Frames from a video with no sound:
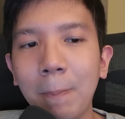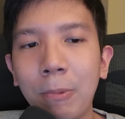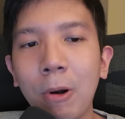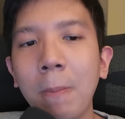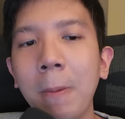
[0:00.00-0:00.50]

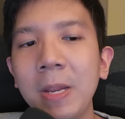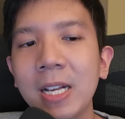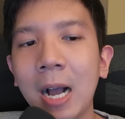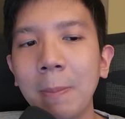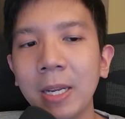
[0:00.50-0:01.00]
probably
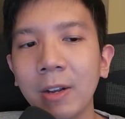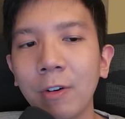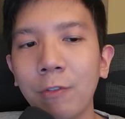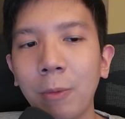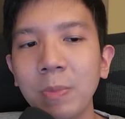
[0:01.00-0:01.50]
coming
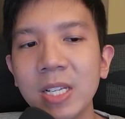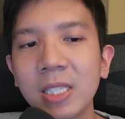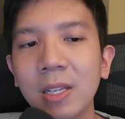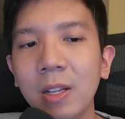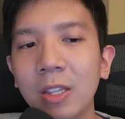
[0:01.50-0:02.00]
from
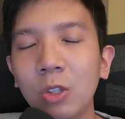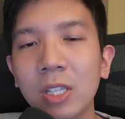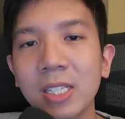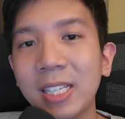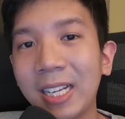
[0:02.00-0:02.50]
this
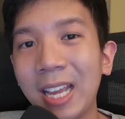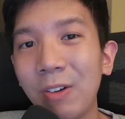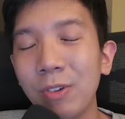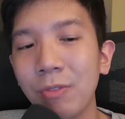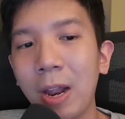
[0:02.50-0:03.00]

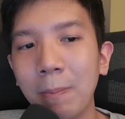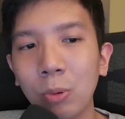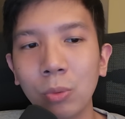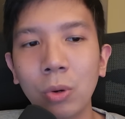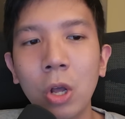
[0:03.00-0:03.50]
second rerun
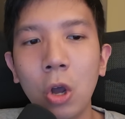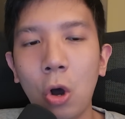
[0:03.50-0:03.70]
pool,